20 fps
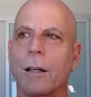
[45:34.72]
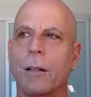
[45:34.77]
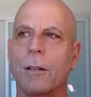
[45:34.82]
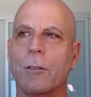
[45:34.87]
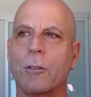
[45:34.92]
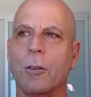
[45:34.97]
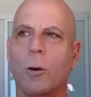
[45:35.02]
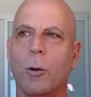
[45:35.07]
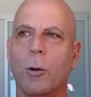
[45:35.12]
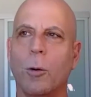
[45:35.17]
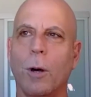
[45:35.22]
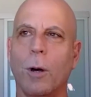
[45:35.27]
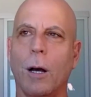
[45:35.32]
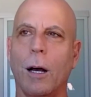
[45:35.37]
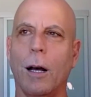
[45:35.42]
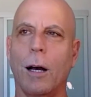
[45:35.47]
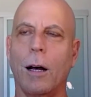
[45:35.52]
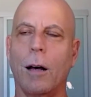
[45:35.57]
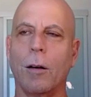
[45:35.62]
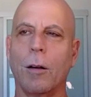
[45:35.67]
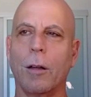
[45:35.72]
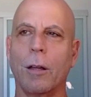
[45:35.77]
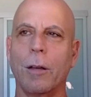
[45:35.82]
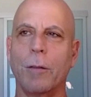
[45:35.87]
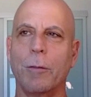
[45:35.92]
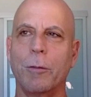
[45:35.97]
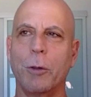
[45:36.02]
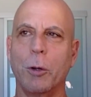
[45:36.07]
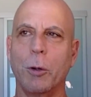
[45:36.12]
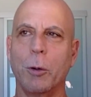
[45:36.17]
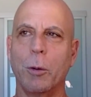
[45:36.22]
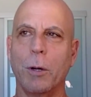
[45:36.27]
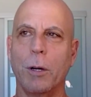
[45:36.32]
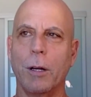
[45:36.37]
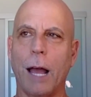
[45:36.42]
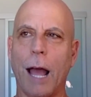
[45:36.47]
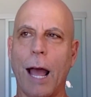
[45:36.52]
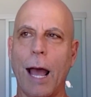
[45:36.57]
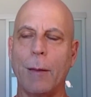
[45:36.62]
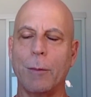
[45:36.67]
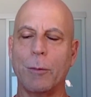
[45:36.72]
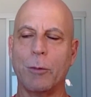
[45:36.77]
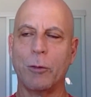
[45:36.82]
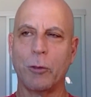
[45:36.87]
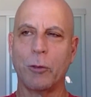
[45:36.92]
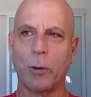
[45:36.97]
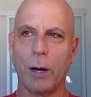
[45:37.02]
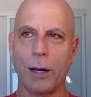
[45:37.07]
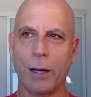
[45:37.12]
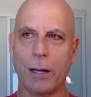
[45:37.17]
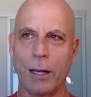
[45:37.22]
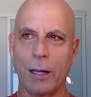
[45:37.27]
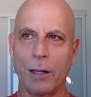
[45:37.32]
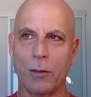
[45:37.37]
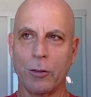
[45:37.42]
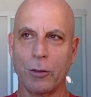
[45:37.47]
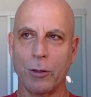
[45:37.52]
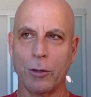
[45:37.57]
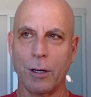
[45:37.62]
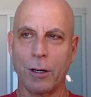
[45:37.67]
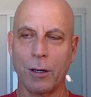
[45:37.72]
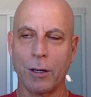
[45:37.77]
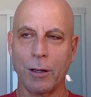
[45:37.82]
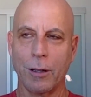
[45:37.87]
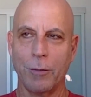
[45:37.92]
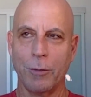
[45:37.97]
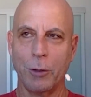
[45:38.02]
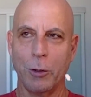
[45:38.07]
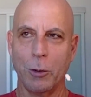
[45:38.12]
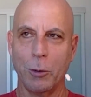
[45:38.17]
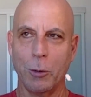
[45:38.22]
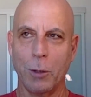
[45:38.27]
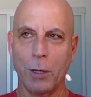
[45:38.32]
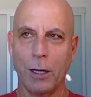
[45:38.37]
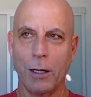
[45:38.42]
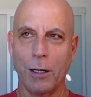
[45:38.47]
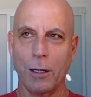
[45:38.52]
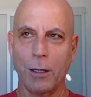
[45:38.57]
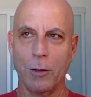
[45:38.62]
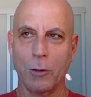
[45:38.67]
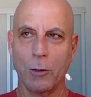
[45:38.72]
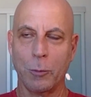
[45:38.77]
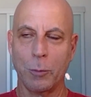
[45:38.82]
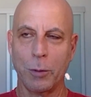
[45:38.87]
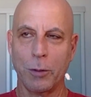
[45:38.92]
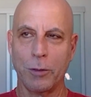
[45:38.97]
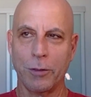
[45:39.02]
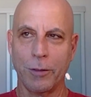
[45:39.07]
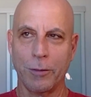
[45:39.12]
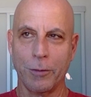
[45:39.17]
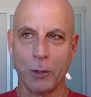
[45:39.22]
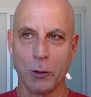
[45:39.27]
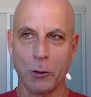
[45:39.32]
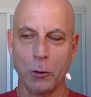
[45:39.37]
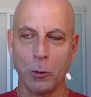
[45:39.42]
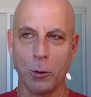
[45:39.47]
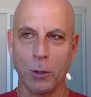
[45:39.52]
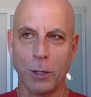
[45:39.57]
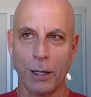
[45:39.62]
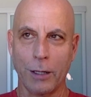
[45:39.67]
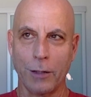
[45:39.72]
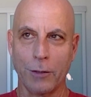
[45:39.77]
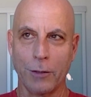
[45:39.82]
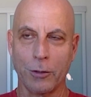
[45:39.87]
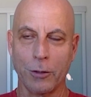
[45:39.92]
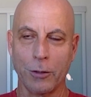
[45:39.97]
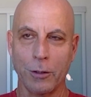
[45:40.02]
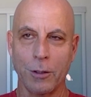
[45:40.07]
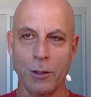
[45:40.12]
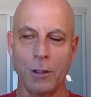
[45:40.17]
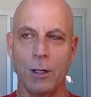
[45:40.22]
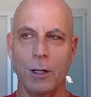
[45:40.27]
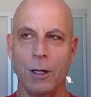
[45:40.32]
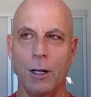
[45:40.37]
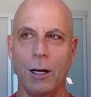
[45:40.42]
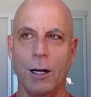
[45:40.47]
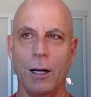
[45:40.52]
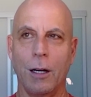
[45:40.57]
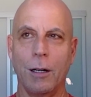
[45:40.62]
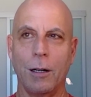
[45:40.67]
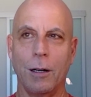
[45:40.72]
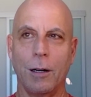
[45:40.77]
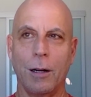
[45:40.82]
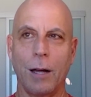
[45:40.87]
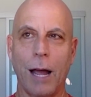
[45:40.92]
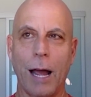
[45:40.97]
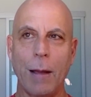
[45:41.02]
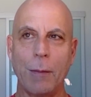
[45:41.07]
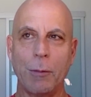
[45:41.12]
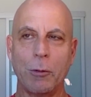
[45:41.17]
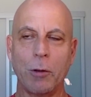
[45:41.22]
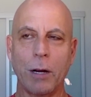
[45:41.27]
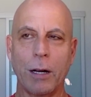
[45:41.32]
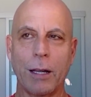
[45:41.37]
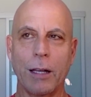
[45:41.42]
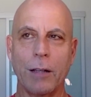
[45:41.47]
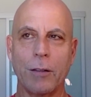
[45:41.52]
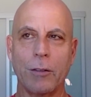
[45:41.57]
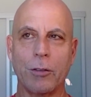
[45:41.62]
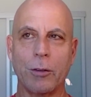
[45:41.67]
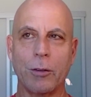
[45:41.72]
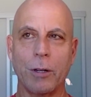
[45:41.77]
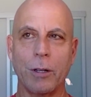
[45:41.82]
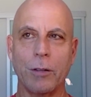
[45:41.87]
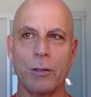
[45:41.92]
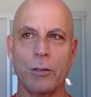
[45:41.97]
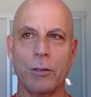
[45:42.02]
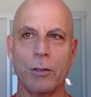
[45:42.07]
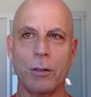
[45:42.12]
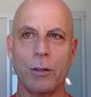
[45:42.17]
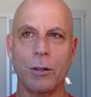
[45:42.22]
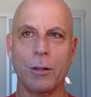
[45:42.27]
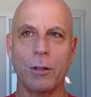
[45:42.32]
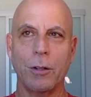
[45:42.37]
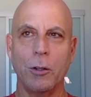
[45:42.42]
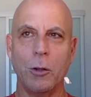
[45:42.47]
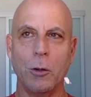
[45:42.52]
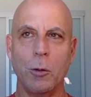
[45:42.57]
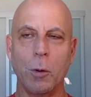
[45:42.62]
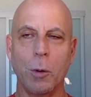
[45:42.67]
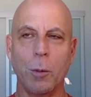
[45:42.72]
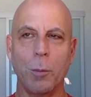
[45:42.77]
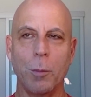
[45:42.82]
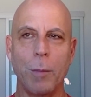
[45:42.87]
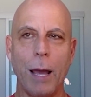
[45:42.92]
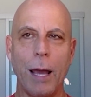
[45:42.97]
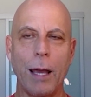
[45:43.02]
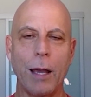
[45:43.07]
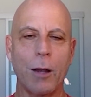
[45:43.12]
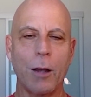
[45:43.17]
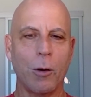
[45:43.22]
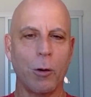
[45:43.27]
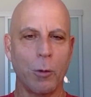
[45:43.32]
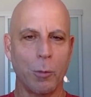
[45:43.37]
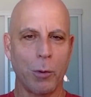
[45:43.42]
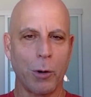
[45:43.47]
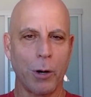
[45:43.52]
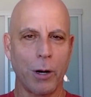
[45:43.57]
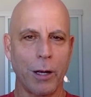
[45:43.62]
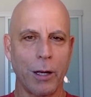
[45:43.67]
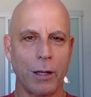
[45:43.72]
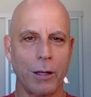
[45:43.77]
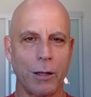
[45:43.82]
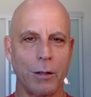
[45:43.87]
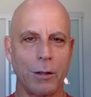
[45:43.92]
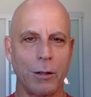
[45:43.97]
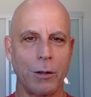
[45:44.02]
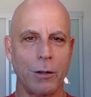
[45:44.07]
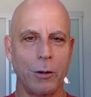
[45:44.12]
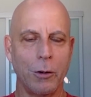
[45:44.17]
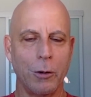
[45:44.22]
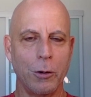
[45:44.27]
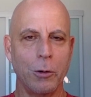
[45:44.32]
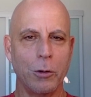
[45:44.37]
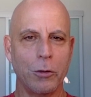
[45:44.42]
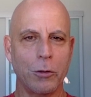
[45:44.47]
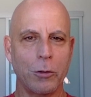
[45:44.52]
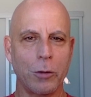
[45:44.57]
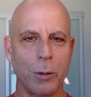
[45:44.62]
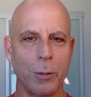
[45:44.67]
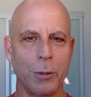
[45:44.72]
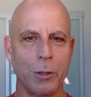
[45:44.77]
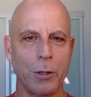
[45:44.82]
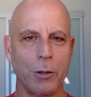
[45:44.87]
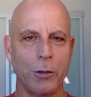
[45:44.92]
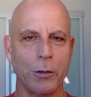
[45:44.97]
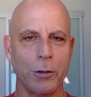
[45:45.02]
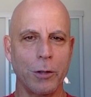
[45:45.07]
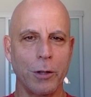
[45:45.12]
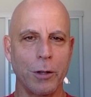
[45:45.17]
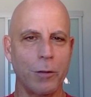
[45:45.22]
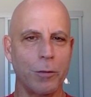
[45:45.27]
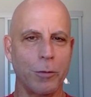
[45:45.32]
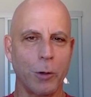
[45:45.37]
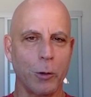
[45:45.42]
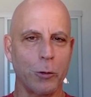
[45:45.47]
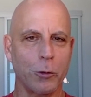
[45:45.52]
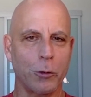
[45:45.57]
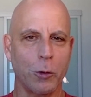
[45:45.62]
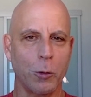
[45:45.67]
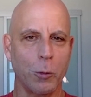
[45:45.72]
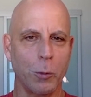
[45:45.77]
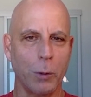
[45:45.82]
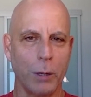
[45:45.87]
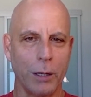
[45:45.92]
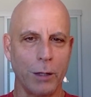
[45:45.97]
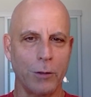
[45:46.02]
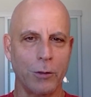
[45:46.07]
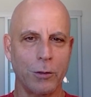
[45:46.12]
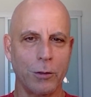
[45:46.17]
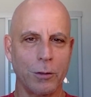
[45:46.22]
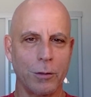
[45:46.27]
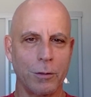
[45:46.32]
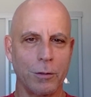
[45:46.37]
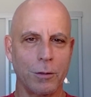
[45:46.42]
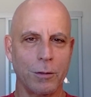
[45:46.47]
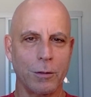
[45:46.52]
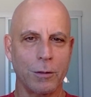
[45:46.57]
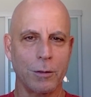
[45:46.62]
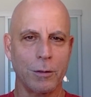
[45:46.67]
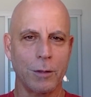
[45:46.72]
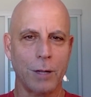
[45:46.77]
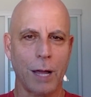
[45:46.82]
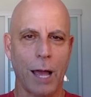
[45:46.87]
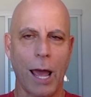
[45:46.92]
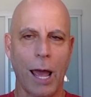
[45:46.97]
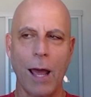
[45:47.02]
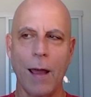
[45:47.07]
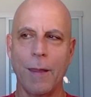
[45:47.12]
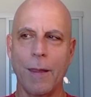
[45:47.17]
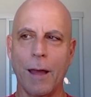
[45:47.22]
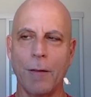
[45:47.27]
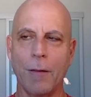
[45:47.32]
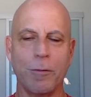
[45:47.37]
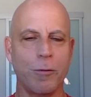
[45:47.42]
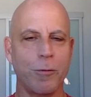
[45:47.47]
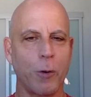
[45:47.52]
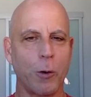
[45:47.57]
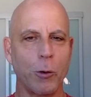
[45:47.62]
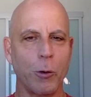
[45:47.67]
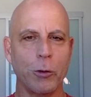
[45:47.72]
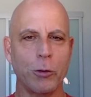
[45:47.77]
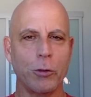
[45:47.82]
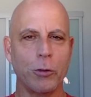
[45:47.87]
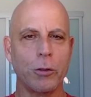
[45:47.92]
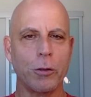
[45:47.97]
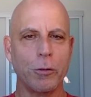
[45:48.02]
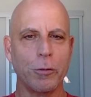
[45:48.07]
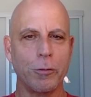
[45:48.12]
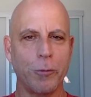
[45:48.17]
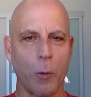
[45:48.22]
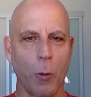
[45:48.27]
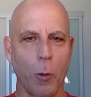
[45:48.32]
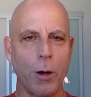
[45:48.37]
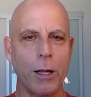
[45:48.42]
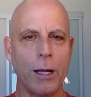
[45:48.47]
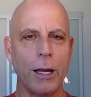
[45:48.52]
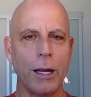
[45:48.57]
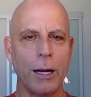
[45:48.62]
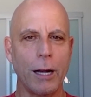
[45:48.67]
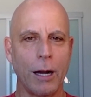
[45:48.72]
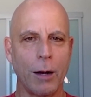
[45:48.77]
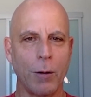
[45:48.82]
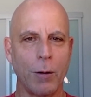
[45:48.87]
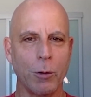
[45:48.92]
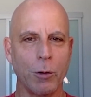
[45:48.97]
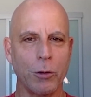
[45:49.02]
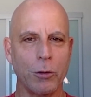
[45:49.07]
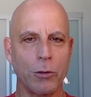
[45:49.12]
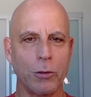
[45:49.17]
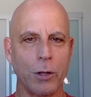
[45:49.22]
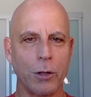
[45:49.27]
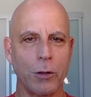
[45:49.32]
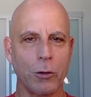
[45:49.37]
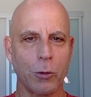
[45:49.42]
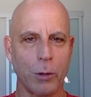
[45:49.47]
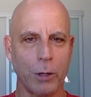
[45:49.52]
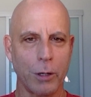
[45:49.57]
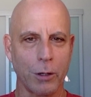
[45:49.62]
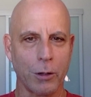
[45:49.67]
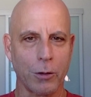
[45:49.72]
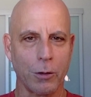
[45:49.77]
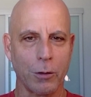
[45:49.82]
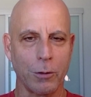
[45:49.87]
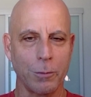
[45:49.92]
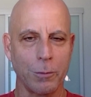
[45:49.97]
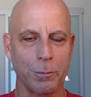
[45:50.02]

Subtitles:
So I'll give you an abstract answer and I'll give you a specific tool answer. Abstract answer is you will make or break your new distributors in the first 2 weeks. And that first 48 hours is critical.